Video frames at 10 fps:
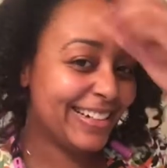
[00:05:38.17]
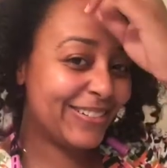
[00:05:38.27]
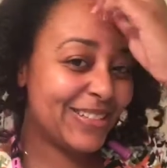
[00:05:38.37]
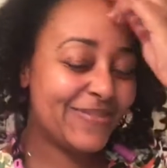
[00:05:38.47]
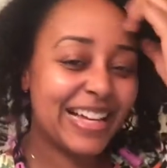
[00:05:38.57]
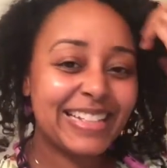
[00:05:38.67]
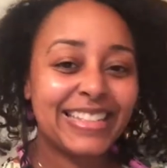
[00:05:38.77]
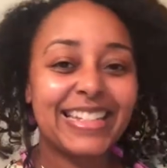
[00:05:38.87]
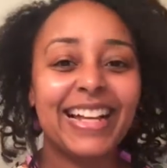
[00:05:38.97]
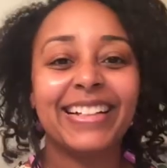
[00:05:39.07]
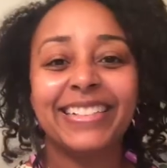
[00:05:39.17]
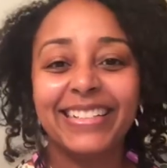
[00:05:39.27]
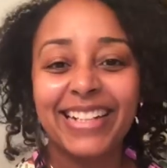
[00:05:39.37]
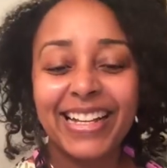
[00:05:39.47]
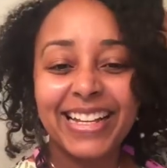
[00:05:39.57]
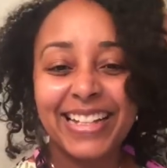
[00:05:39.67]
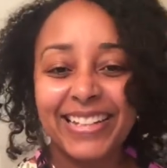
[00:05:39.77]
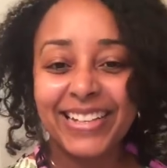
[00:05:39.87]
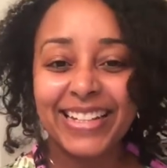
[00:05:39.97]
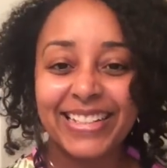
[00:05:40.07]
with my style, and
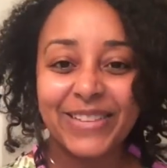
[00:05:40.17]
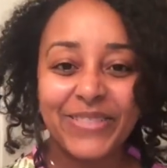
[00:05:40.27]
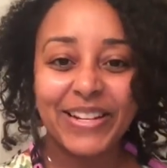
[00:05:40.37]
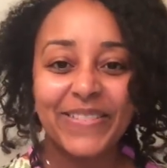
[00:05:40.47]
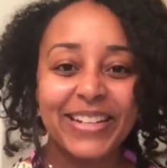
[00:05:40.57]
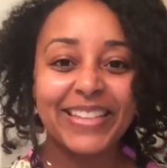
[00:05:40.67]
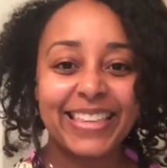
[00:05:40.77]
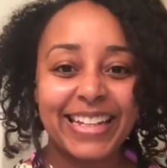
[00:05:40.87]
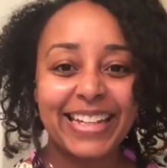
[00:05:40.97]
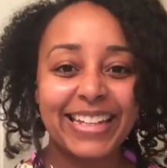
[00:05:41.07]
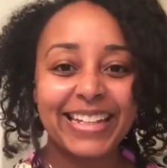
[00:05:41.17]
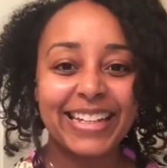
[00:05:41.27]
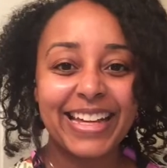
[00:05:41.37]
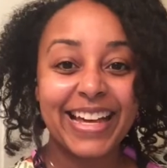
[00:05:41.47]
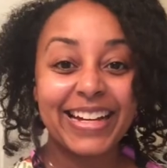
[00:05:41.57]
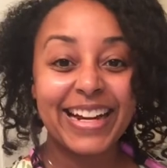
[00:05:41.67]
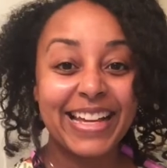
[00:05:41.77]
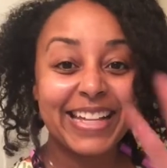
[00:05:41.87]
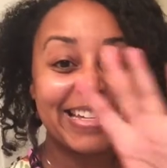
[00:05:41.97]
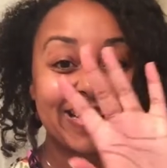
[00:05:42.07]
you guys let me know what you think.
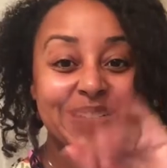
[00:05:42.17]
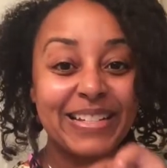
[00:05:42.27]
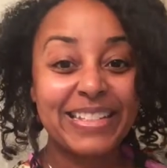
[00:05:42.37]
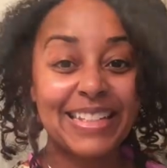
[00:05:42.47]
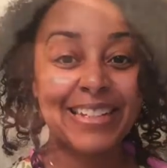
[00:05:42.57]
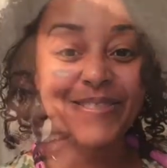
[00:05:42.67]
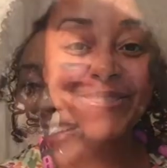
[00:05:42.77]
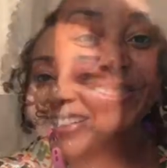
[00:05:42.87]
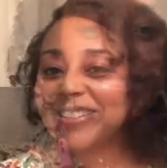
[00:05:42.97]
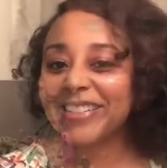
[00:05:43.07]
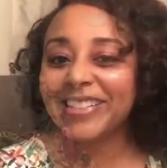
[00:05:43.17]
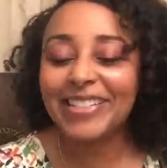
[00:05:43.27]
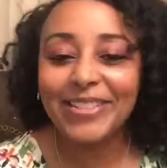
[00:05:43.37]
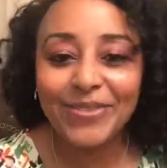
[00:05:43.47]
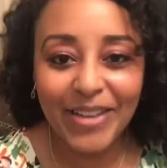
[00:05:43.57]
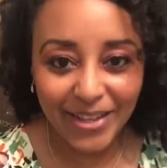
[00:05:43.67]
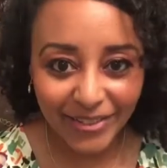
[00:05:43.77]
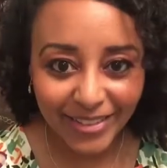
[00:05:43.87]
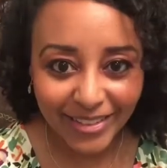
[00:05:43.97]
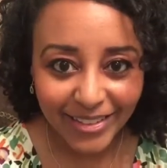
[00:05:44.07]
Alright, see you in a few. So this is the
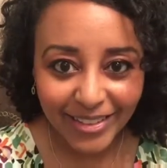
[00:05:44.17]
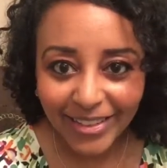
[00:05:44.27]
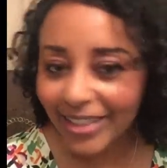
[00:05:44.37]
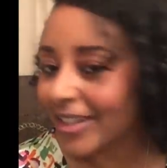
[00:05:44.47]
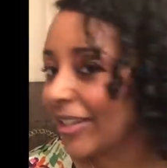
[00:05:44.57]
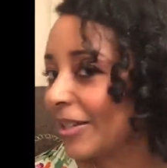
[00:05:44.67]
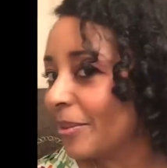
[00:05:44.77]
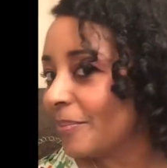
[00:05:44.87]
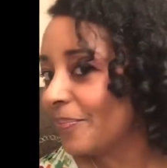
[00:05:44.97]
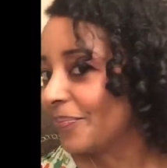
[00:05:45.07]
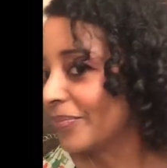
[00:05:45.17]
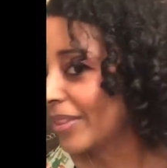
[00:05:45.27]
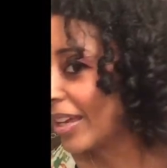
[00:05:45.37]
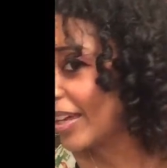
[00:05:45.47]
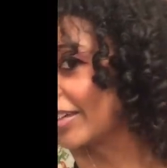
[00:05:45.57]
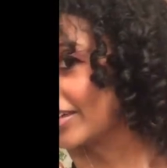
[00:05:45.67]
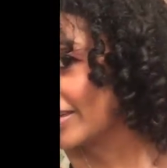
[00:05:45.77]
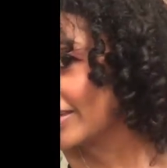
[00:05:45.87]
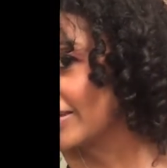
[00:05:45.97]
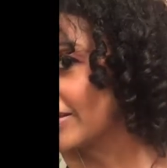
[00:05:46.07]
final look. I
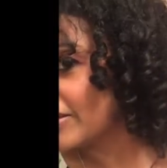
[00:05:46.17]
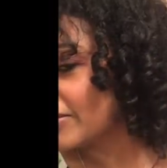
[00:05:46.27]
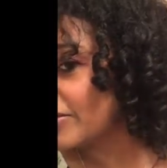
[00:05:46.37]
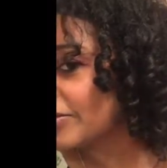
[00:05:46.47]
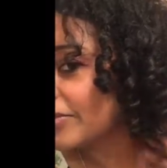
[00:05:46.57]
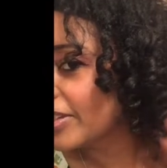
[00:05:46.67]
kind of